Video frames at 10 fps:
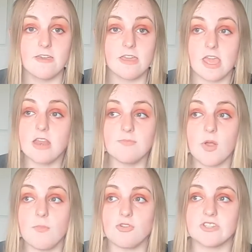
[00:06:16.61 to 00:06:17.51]
in my
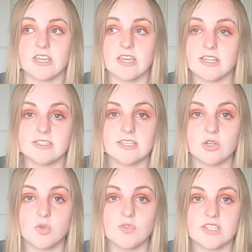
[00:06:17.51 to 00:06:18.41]
body
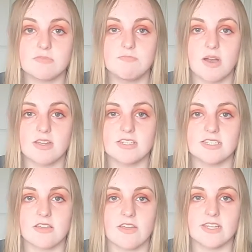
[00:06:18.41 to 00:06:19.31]
until this bug
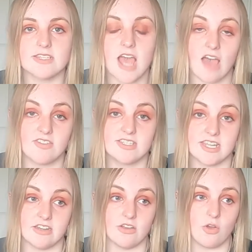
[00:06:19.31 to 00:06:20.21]
decided to have a
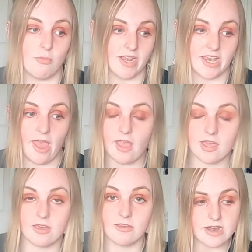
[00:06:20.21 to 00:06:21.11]
dinner on my
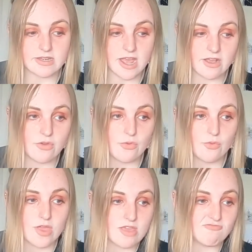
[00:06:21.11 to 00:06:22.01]
neck.
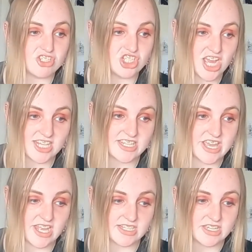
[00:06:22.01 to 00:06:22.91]
Now it
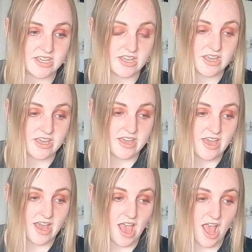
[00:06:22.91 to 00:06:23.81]
rejected,
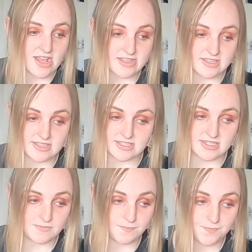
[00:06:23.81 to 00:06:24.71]

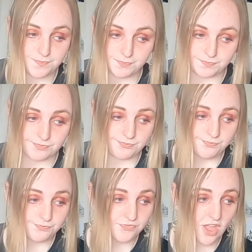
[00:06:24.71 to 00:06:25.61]
and
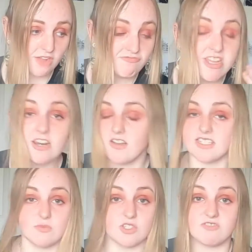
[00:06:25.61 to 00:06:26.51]
I
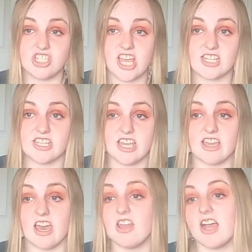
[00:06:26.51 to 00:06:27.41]
realised it was rejecting
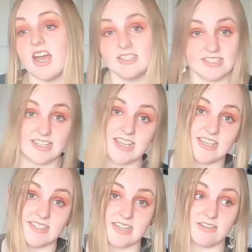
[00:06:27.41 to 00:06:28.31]
and I had to take
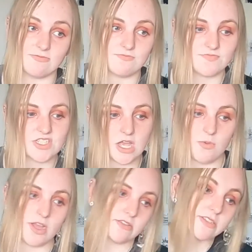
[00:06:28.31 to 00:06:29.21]
it out. So
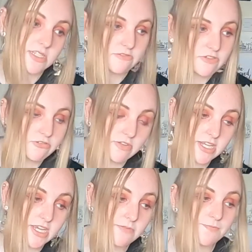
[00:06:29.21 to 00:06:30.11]
I unscrewed it,